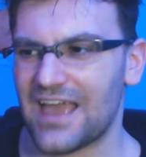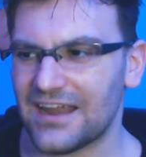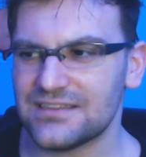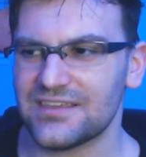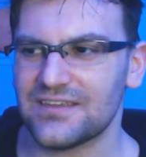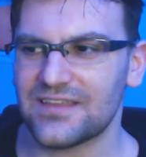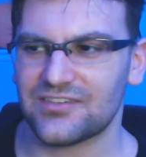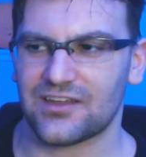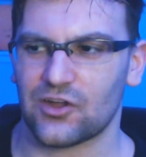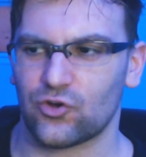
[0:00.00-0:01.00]
Anything that's
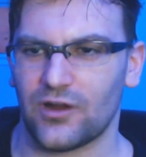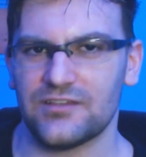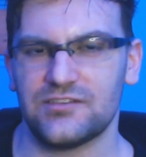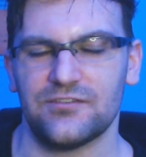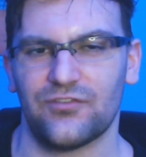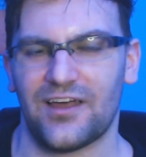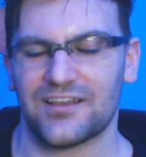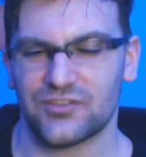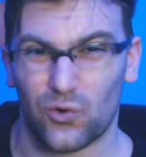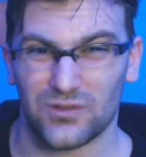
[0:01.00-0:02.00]
like a crazy
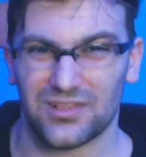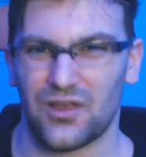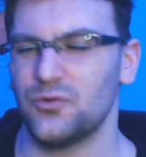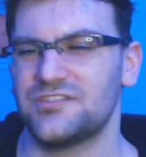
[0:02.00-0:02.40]
flex or low